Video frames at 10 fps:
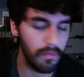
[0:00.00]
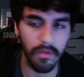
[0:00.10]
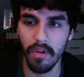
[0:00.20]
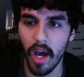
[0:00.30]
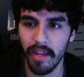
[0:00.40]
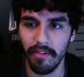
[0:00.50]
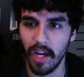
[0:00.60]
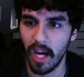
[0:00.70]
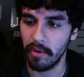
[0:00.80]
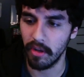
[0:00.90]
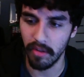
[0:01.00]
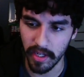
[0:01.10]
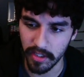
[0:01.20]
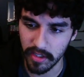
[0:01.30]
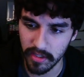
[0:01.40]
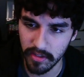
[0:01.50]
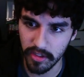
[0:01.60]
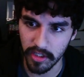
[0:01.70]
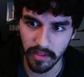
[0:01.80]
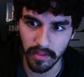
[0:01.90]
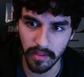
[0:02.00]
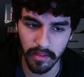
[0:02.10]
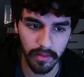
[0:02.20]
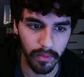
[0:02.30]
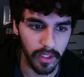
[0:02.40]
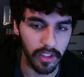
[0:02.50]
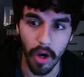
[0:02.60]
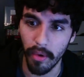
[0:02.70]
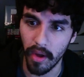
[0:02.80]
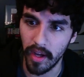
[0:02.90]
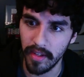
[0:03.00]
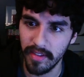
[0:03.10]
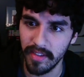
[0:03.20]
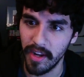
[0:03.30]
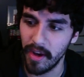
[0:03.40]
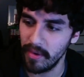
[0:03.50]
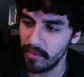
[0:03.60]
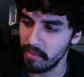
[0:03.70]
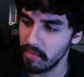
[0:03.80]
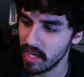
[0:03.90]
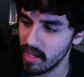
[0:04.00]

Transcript: not even comic related, just what's going on, with me.